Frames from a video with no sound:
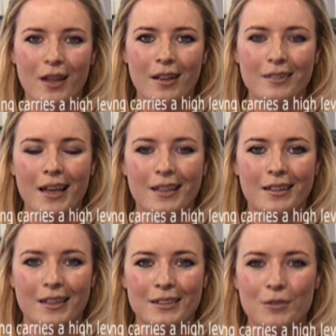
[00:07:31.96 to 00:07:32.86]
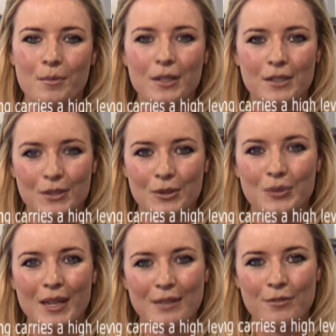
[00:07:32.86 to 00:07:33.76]
Okay, thanks very much. As
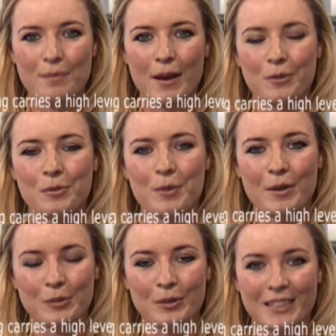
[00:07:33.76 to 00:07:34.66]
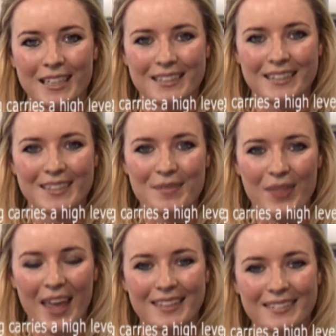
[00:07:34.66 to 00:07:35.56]
usual, any feedback would be much appreciated.
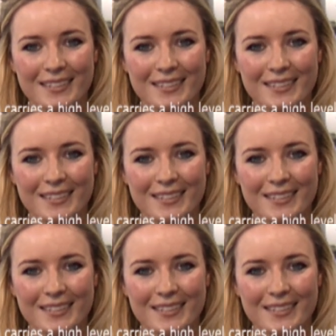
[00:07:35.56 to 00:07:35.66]
Thanks.